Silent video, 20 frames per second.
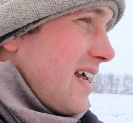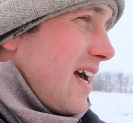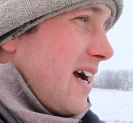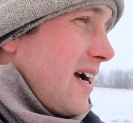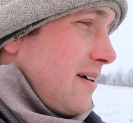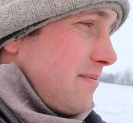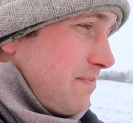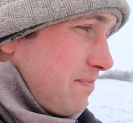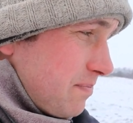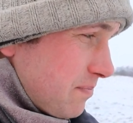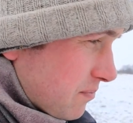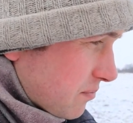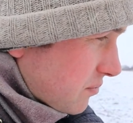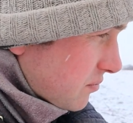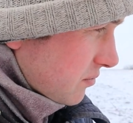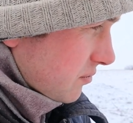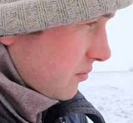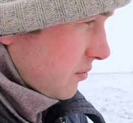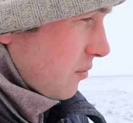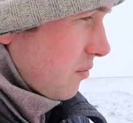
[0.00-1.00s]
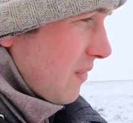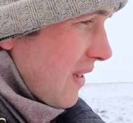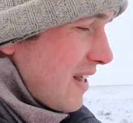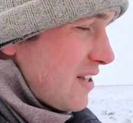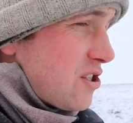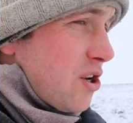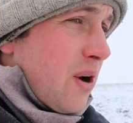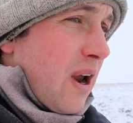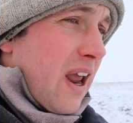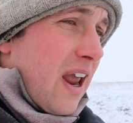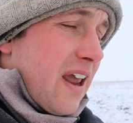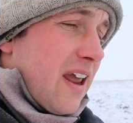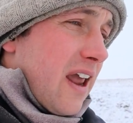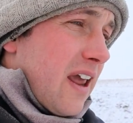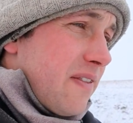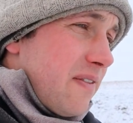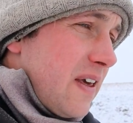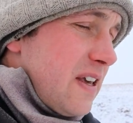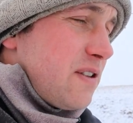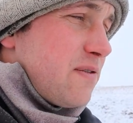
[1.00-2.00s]
um, and so in,
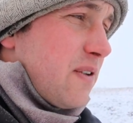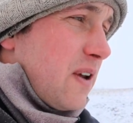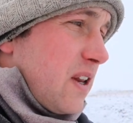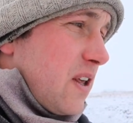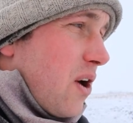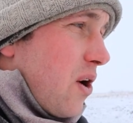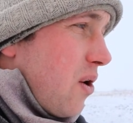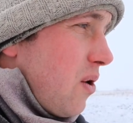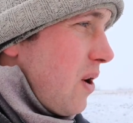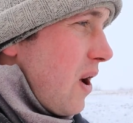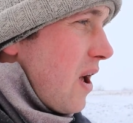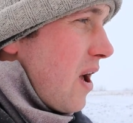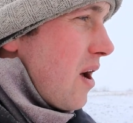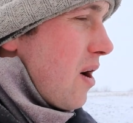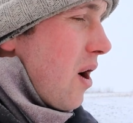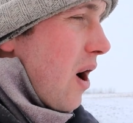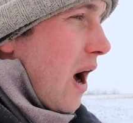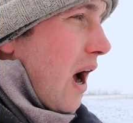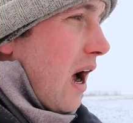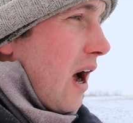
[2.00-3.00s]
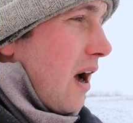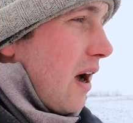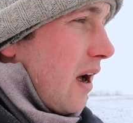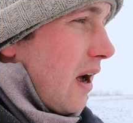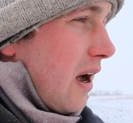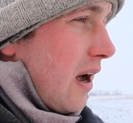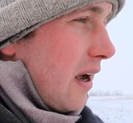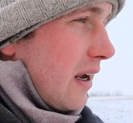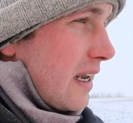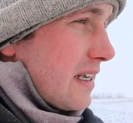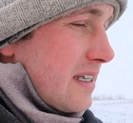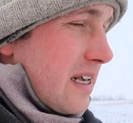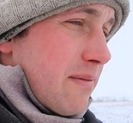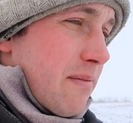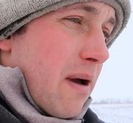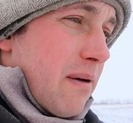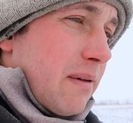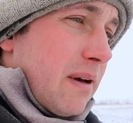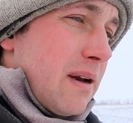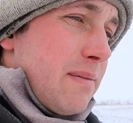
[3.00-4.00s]
in this video, uh, like I said,
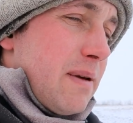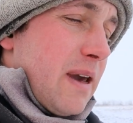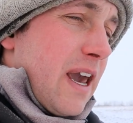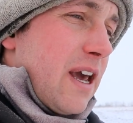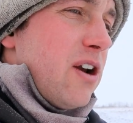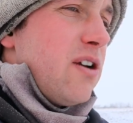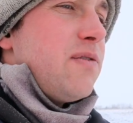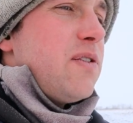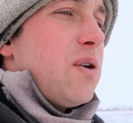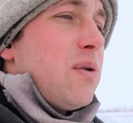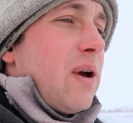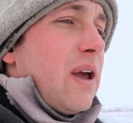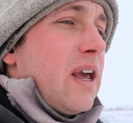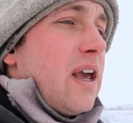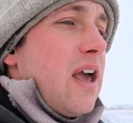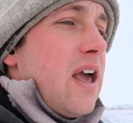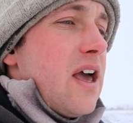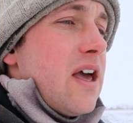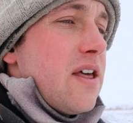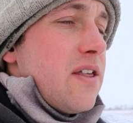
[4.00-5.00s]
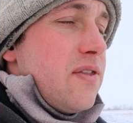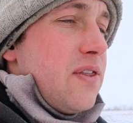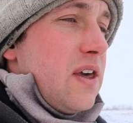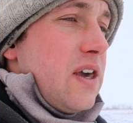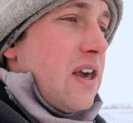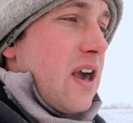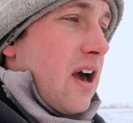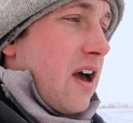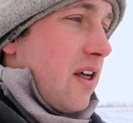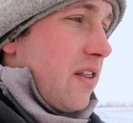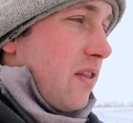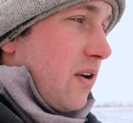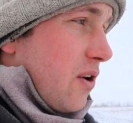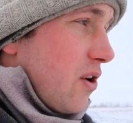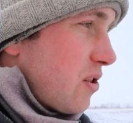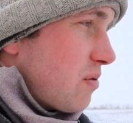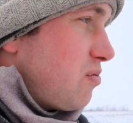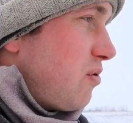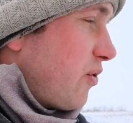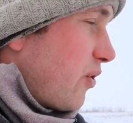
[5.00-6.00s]
I'm, I'm going to be interviewing the uh, the
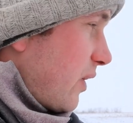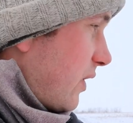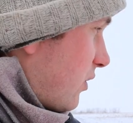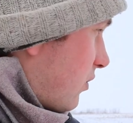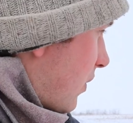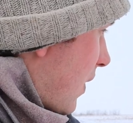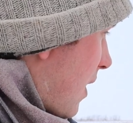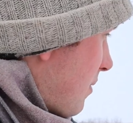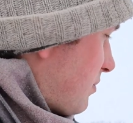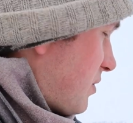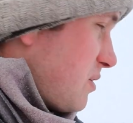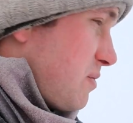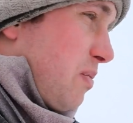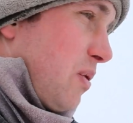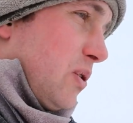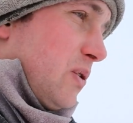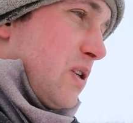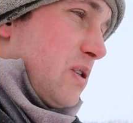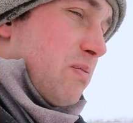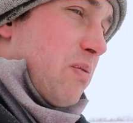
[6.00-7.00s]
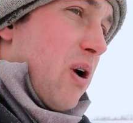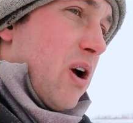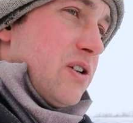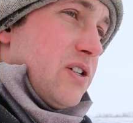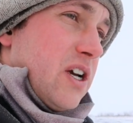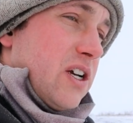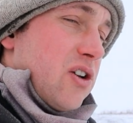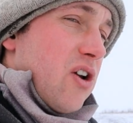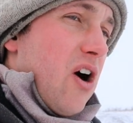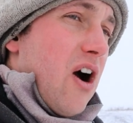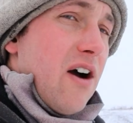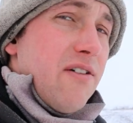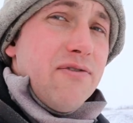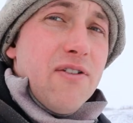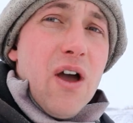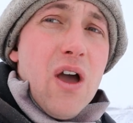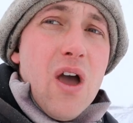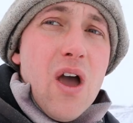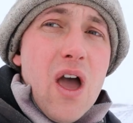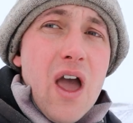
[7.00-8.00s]
earth mover who helped us pull this project off,
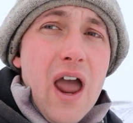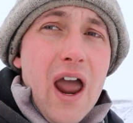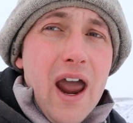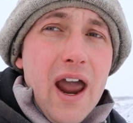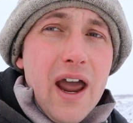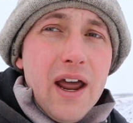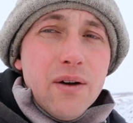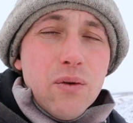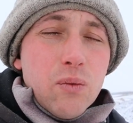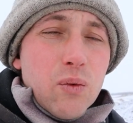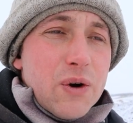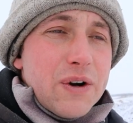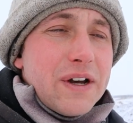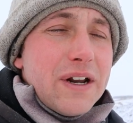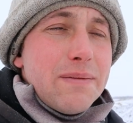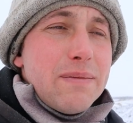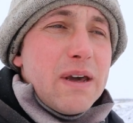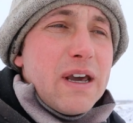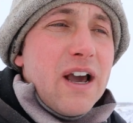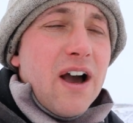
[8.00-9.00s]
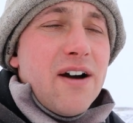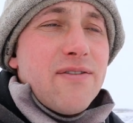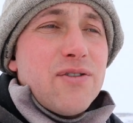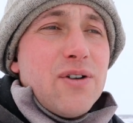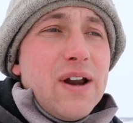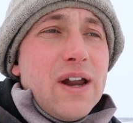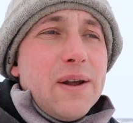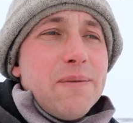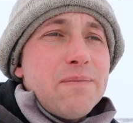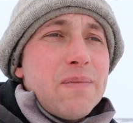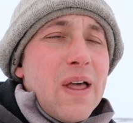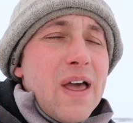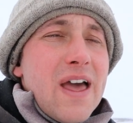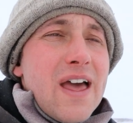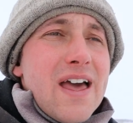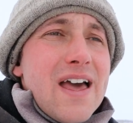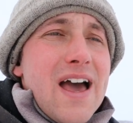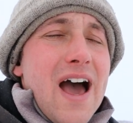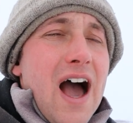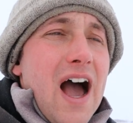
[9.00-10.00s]
and we're going to be covering
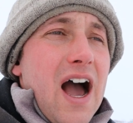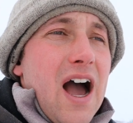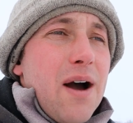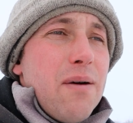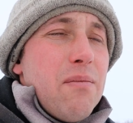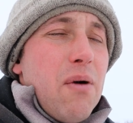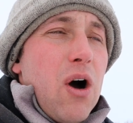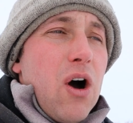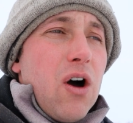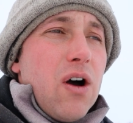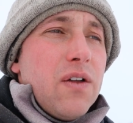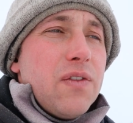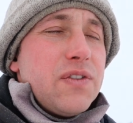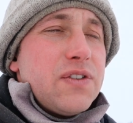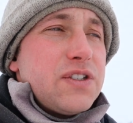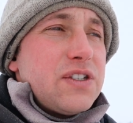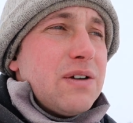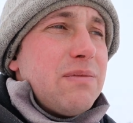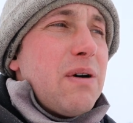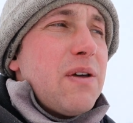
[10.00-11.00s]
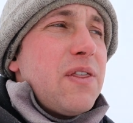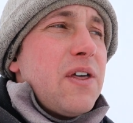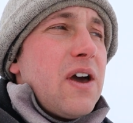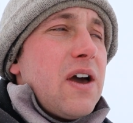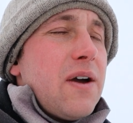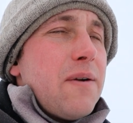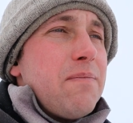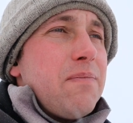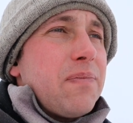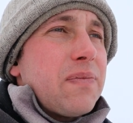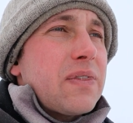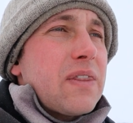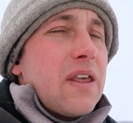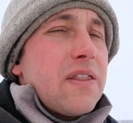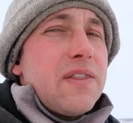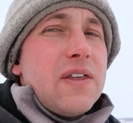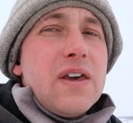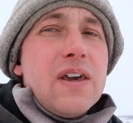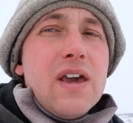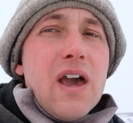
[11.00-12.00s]
um, some of the
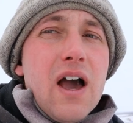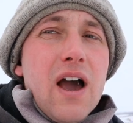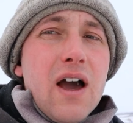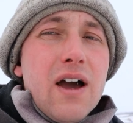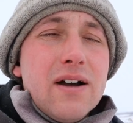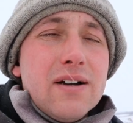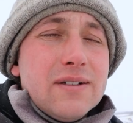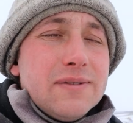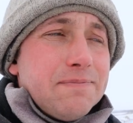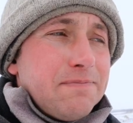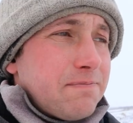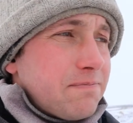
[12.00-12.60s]
the uh,